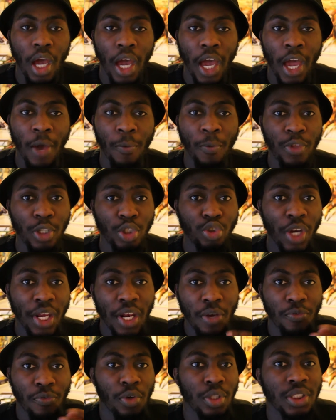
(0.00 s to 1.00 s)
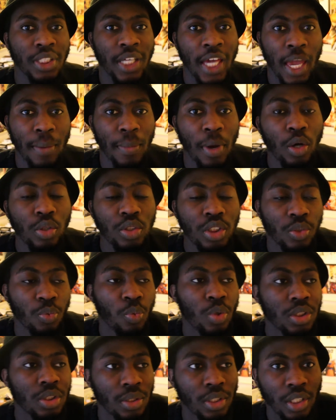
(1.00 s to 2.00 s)
when the trailer first came out, it
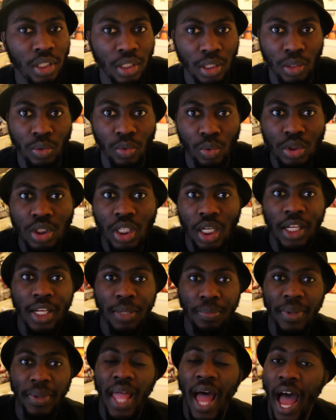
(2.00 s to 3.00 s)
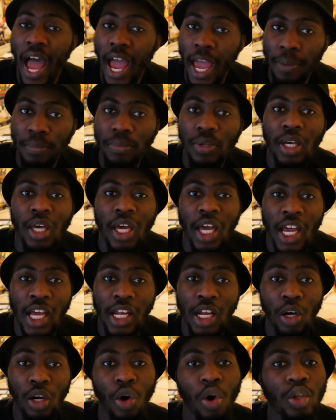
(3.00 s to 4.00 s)
was a little bit hype,
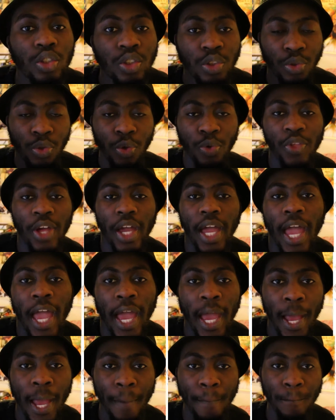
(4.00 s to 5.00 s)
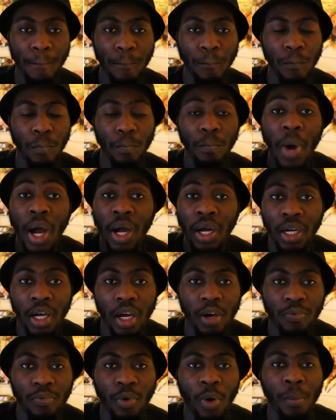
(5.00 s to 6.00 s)
and I also knew the
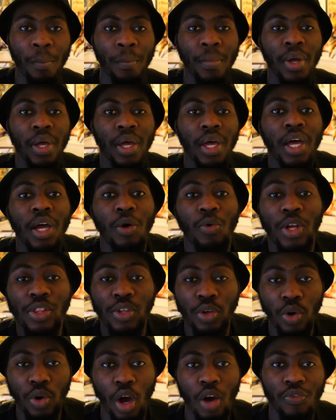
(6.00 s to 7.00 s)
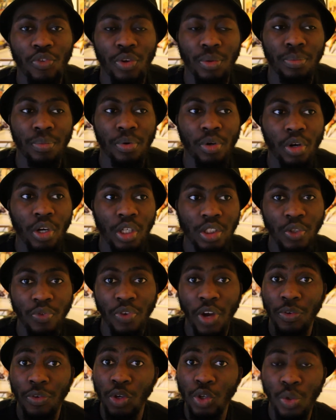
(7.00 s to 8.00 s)
manga from Rent a Girlfriend because of
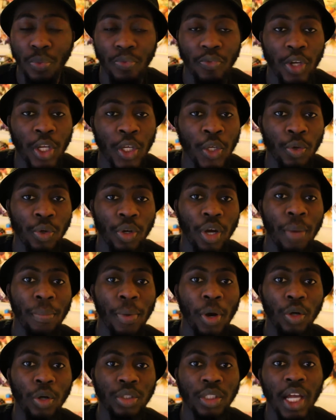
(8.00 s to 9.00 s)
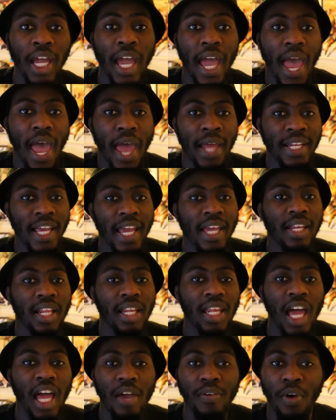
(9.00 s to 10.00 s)
a YouTube video about a day in the
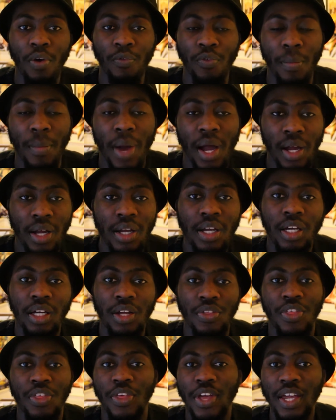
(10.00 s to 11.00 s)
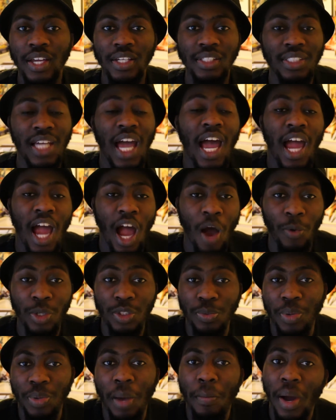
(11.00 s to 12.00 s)
life of a mangaka. The thing is, I
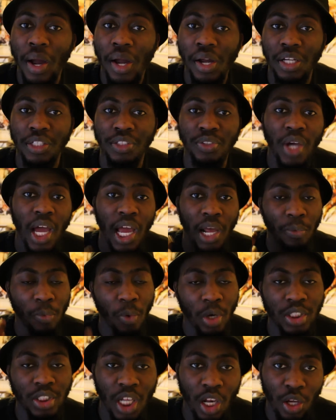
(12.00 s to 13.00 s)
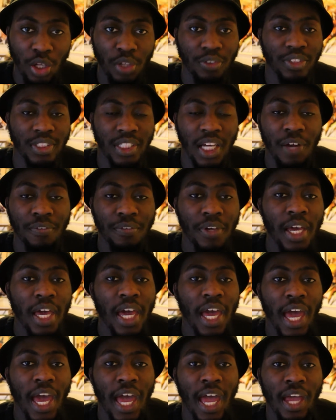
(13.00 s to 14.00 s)
want to be a mangaka, so I watch a lot of stuff.
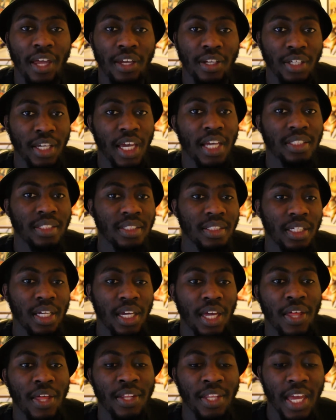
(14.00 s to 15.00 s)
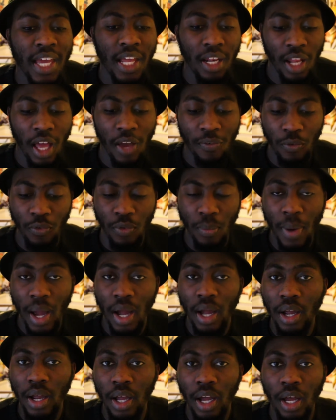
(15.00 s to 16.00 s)
And yes, in Day in the Life of a
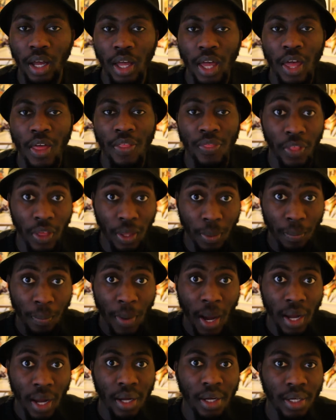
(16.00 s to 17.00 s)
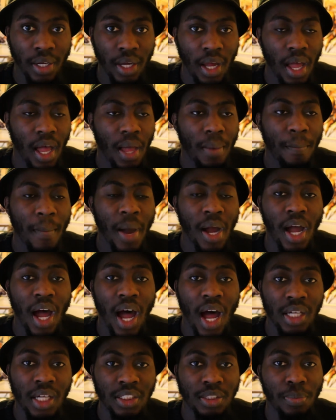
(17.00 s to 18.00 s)
Mangaka, the
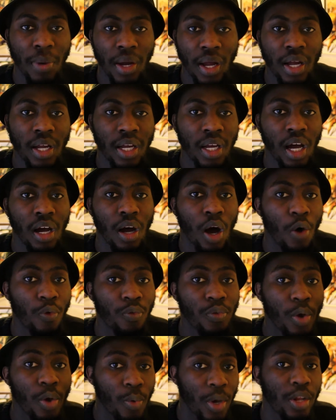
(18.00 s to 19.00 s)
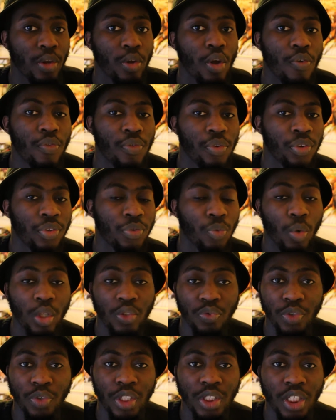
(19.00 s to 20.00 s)
mangaka of Rent a Girlfriend
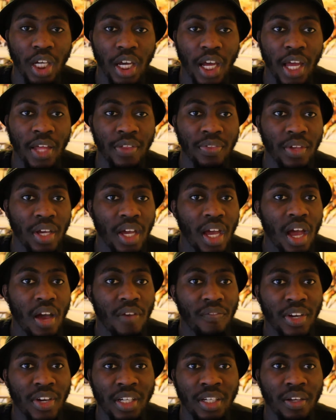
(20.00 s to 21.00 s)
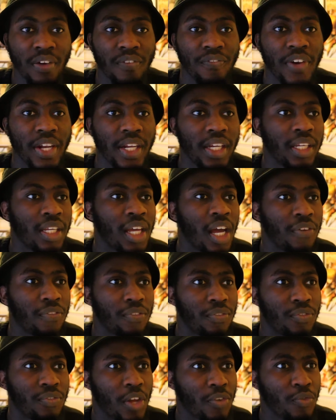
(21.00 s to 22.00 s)
was featured. And funny
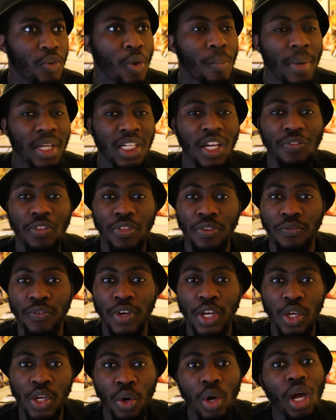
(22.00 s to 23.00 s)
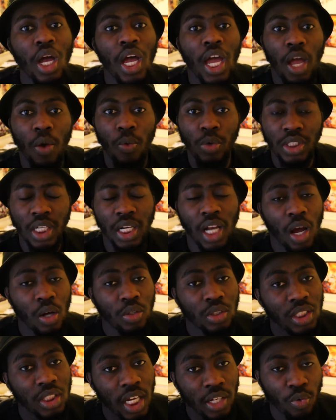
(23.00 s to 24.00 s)
enough, like a few months after the video, it was
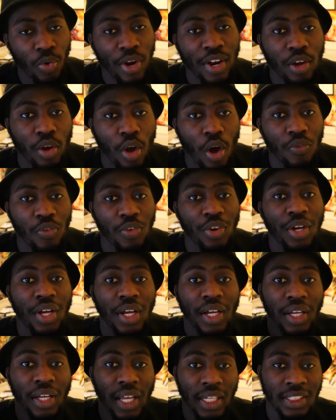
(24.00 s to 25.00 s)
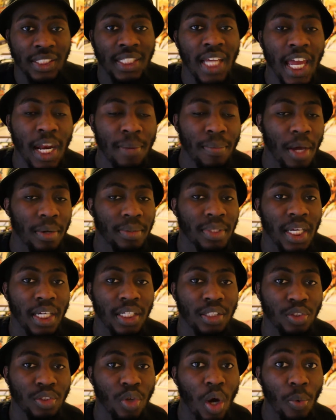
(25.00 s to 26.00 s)
announced that Rent a Girlfriend gets an anime
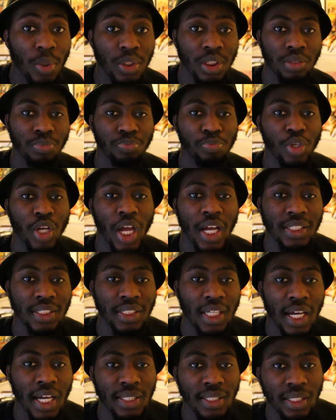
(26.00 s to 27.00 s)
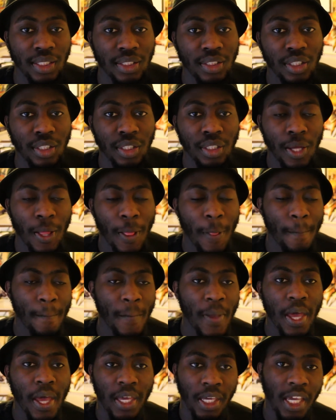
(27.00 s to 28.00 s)
adaptation. So I was pretty excited.
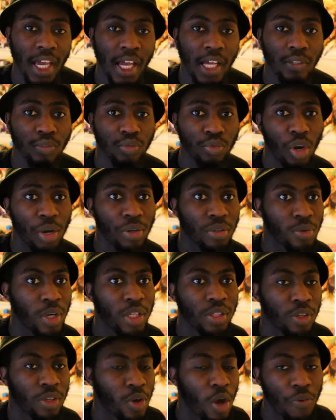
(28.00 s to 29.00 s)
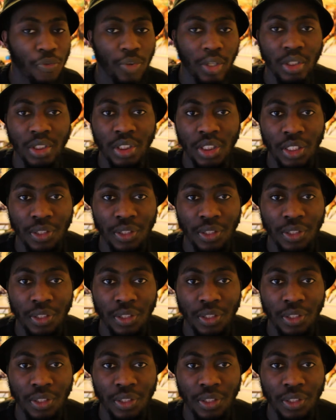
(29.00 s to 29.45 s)
Yeah, Rent a Girlfriend